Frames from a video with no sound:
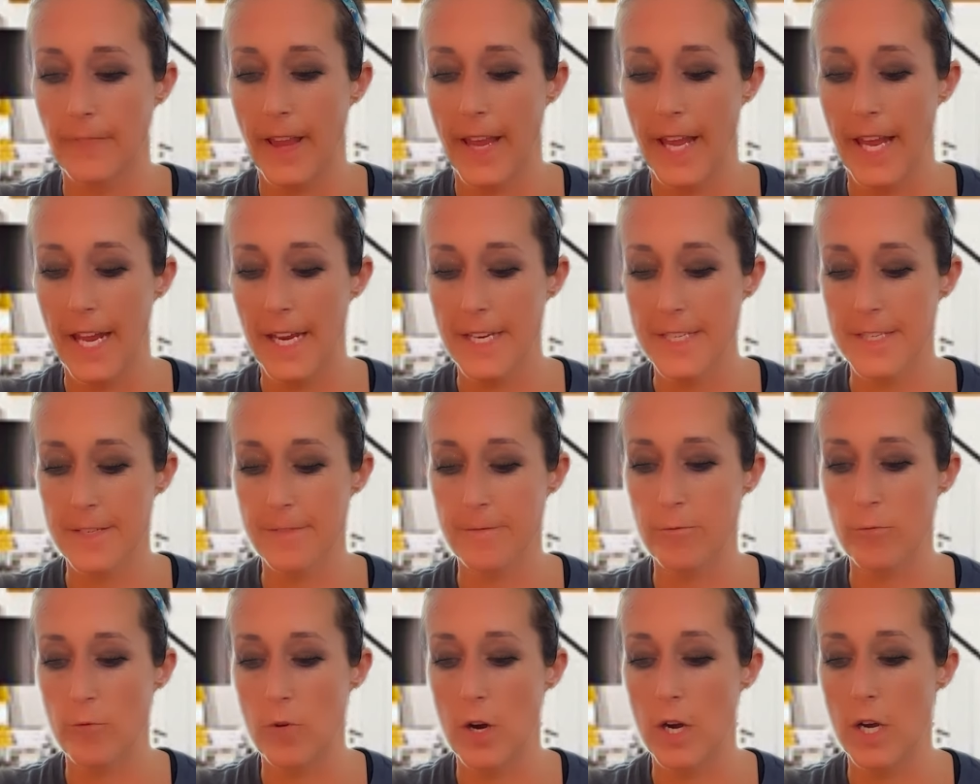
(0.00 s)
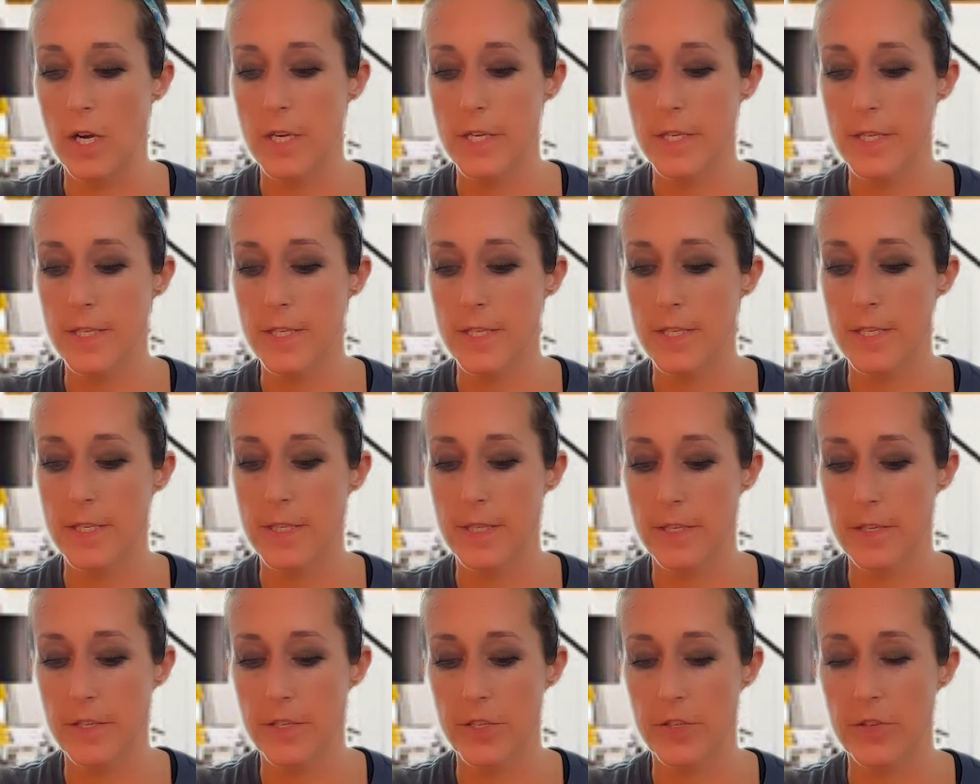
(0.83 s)
Ace of Wands,
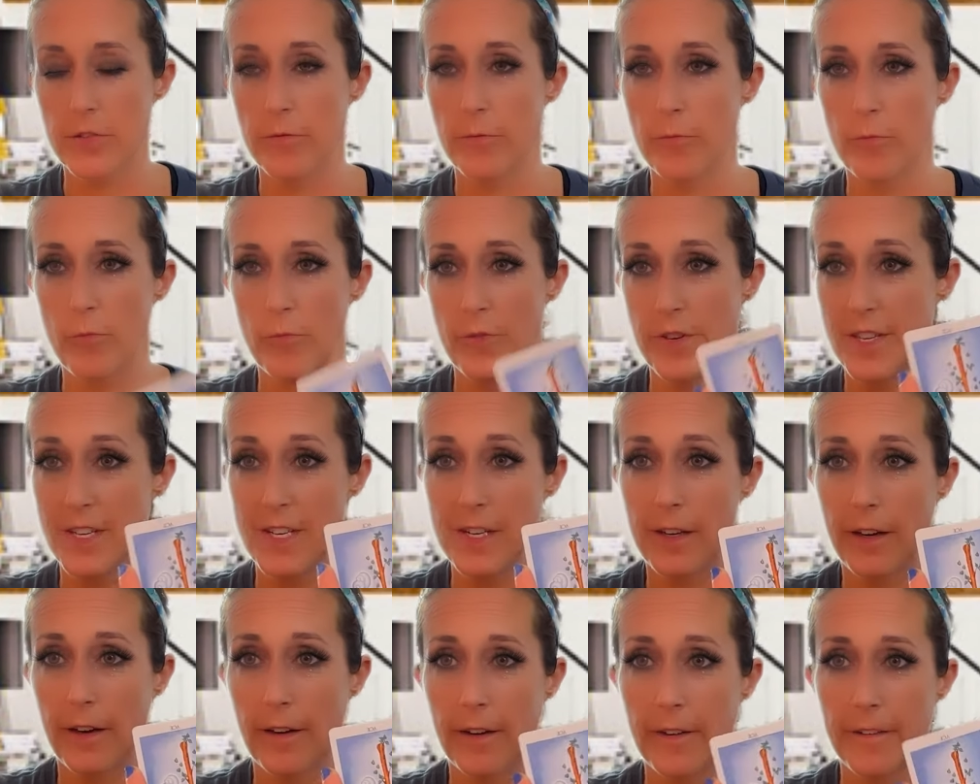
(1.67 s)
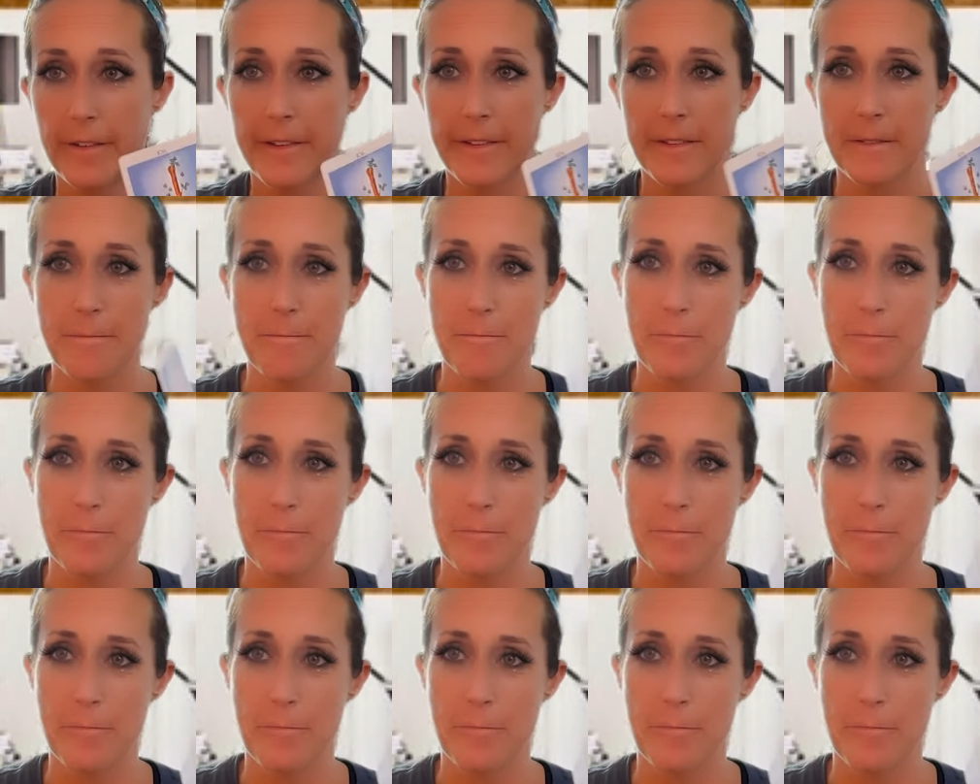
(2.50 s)
there's D card.